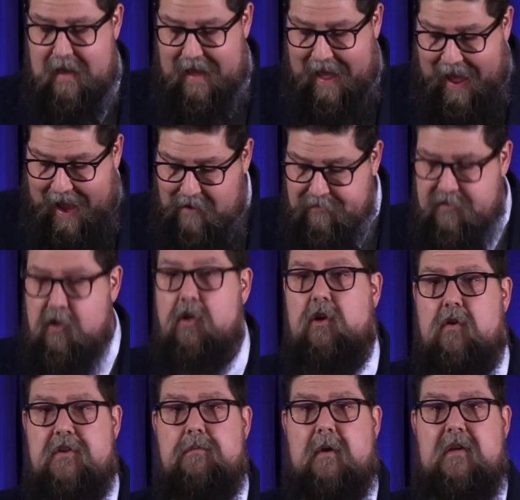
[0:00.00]
after
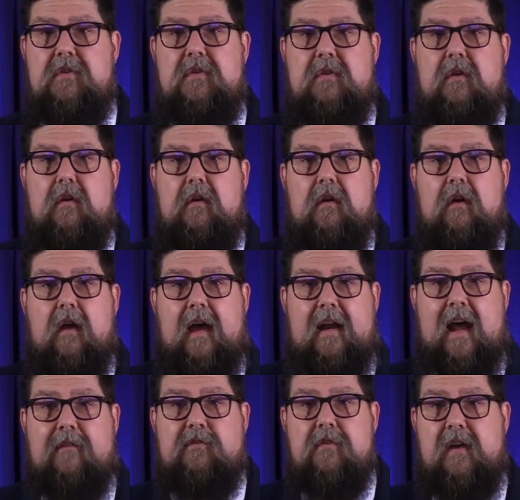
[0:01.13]
Christmas and
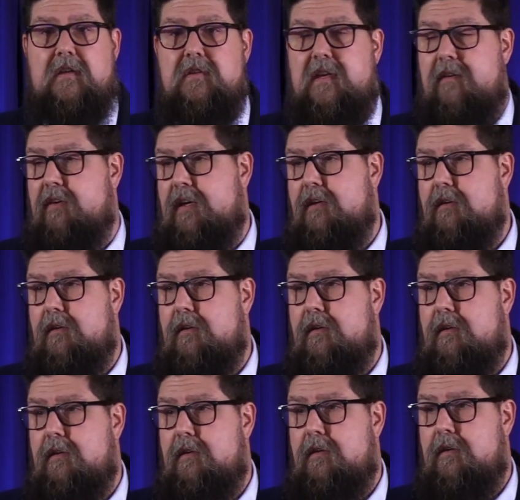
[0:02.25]
after Thanksgiving.
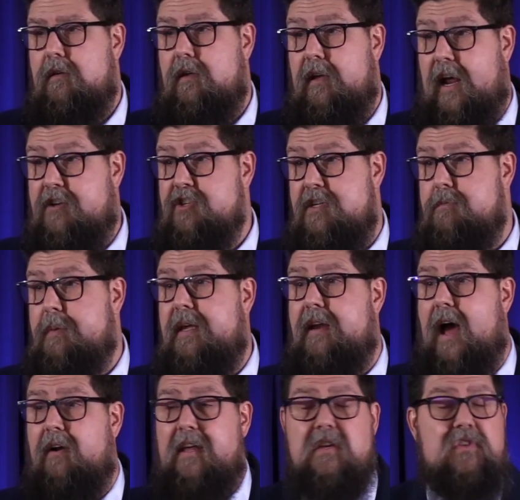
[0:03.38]
It actually has beaten
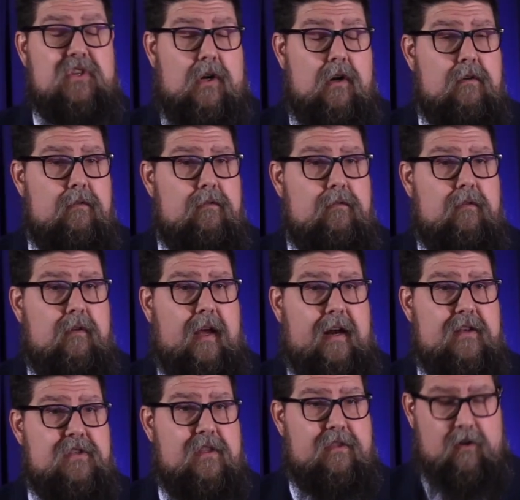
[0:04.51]
out Easter and
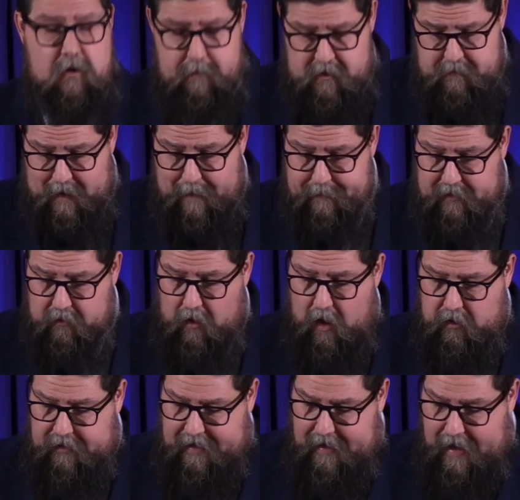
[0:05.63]
is the third most popular
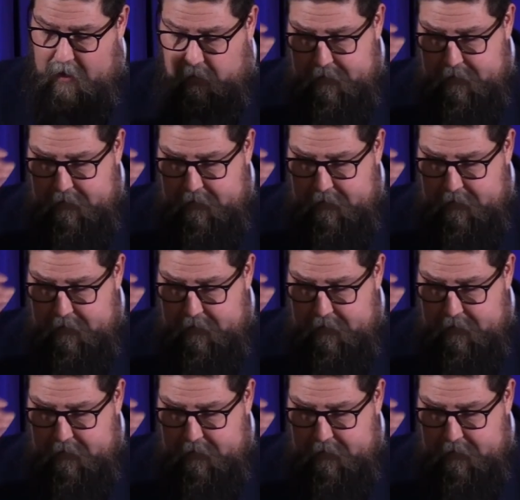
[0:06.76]
holiday now